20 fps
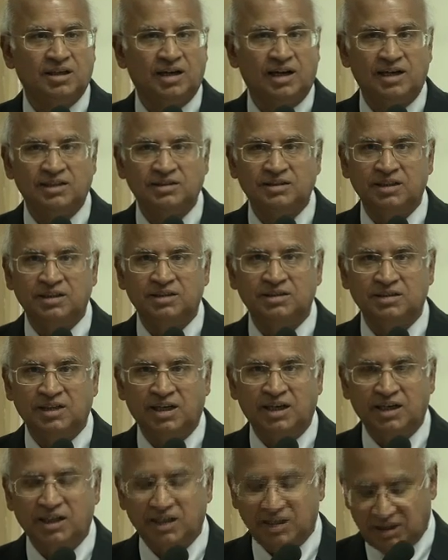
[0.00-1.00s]
classic
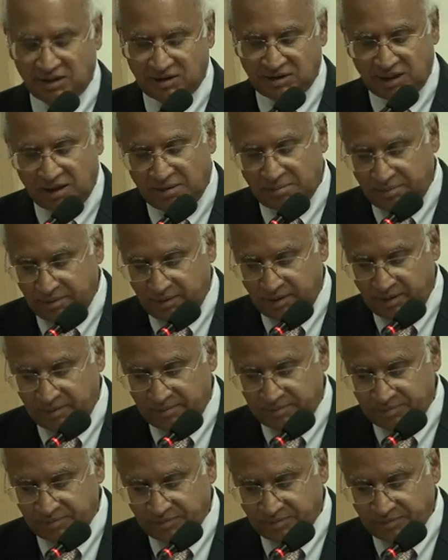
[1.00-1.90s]
standing example